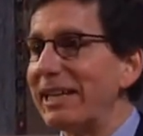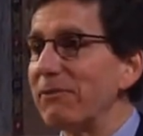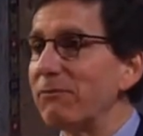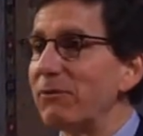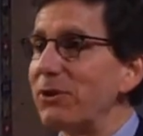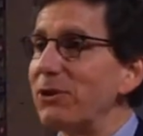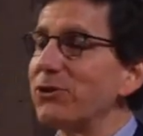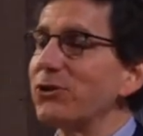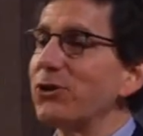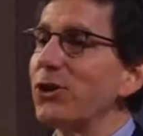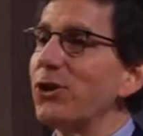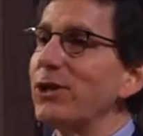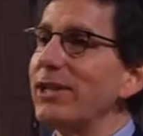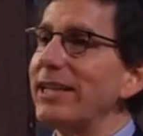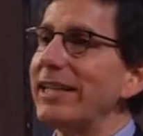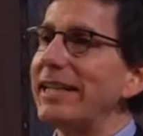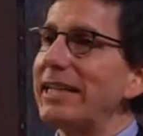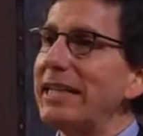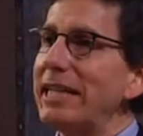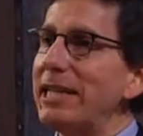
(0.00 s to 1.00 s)
if he
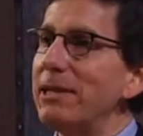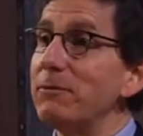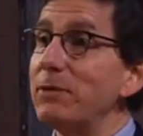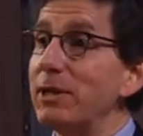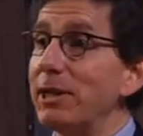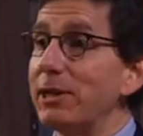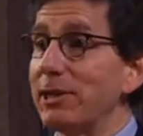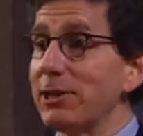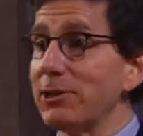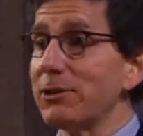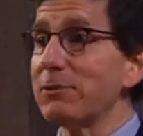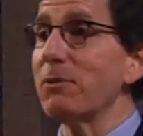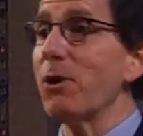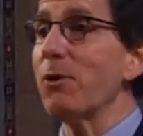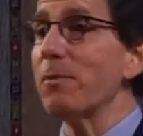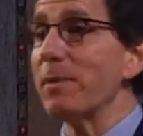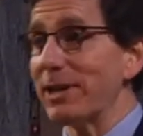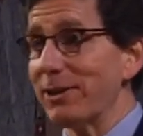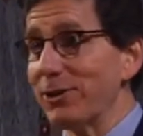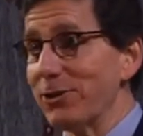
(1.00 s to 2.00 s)
certainly lived at this
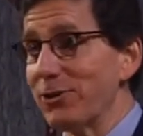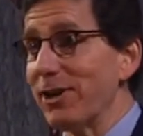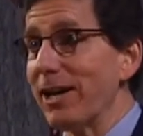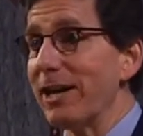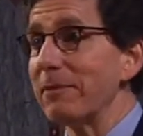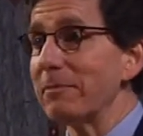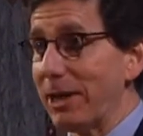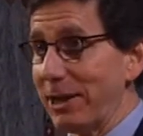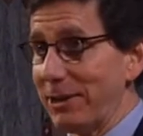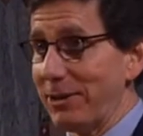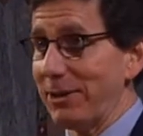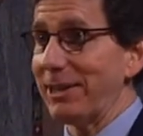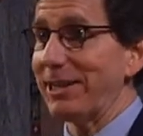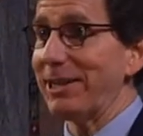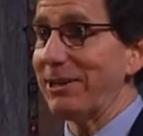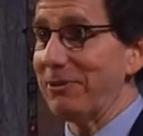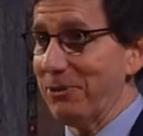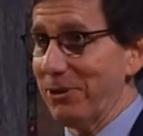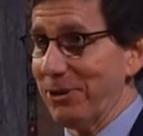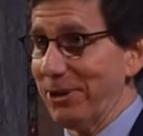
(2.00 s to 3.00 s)
moment in time, I think
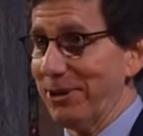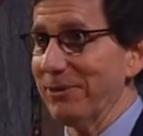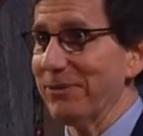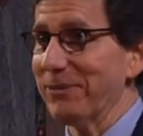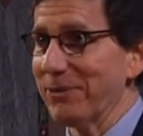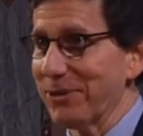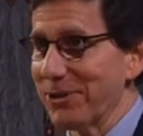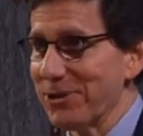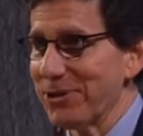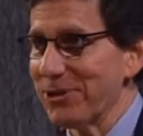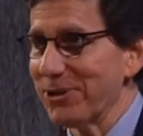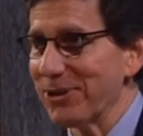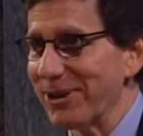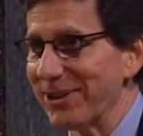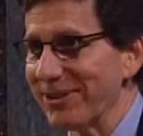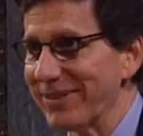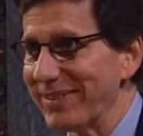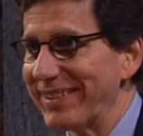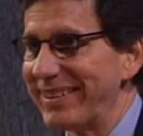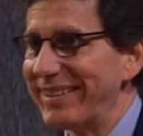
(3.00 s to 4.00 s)
he would have, for sure.
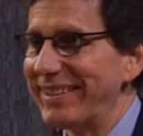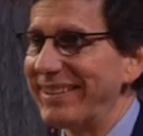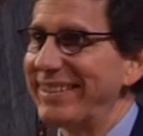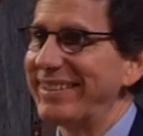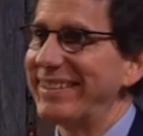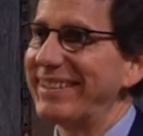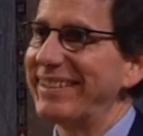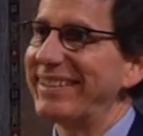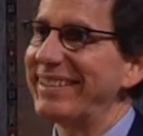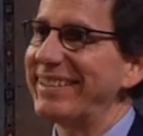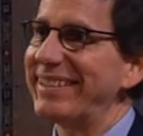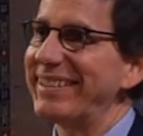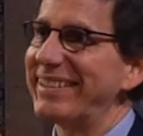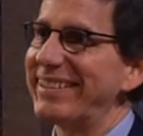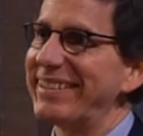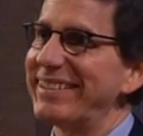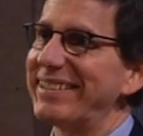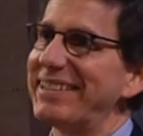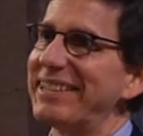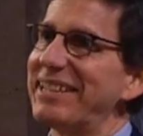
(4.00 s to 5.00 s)
Thank
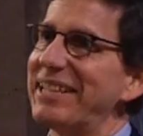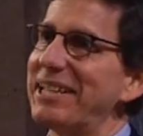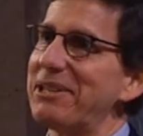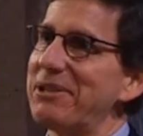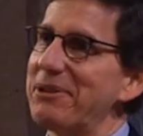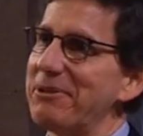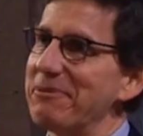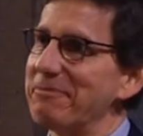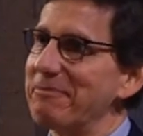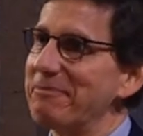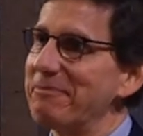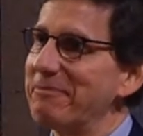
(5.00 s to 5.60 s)
you.